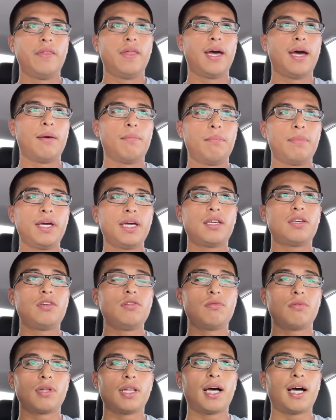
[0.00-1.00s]
that make
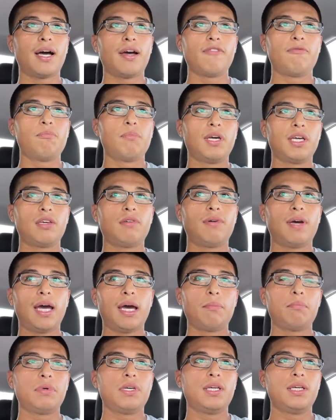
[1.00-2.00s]
you alive, make you
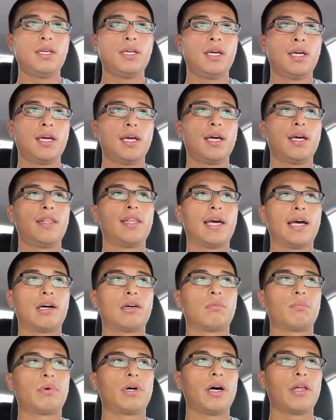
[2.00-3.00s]
happy, and to
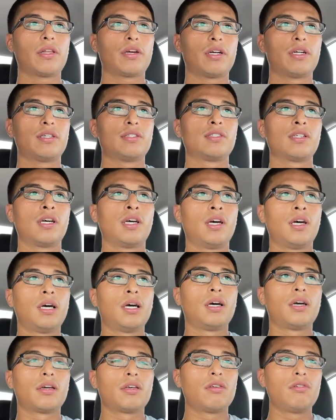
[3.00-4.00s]
help others,
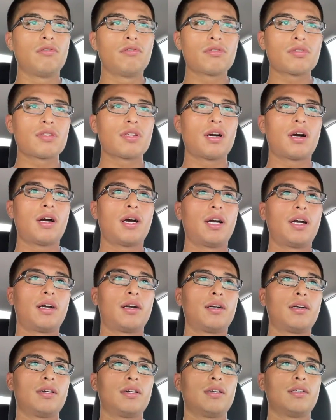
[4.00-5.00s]
you start
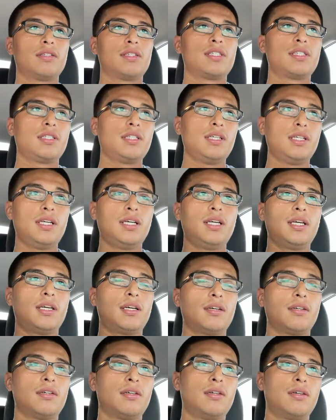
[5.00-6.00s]

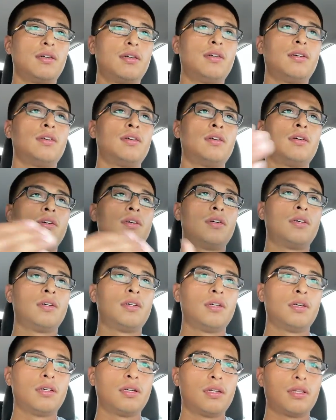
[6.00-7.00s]
seeing
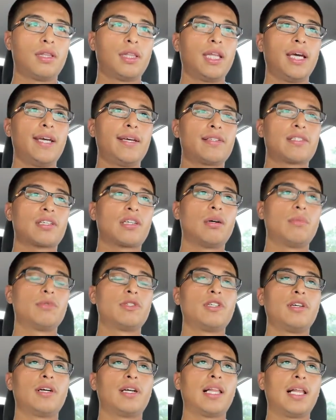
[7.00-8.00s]
things
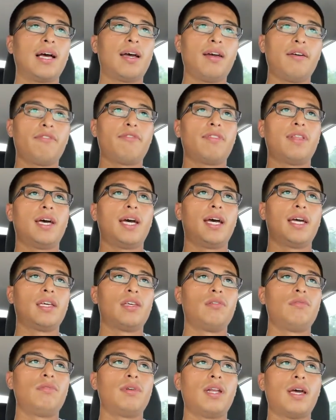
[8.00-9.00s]
come to your life
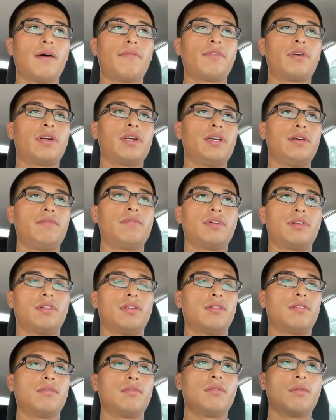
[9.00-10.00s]
that you never even
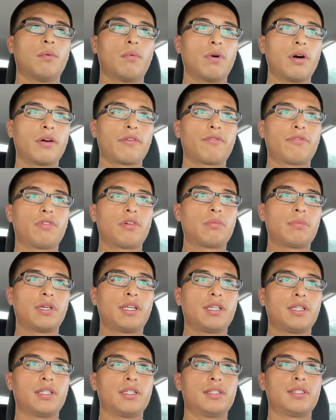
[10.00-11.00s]
work for
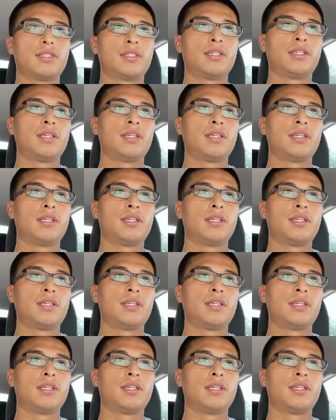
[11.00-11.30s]
because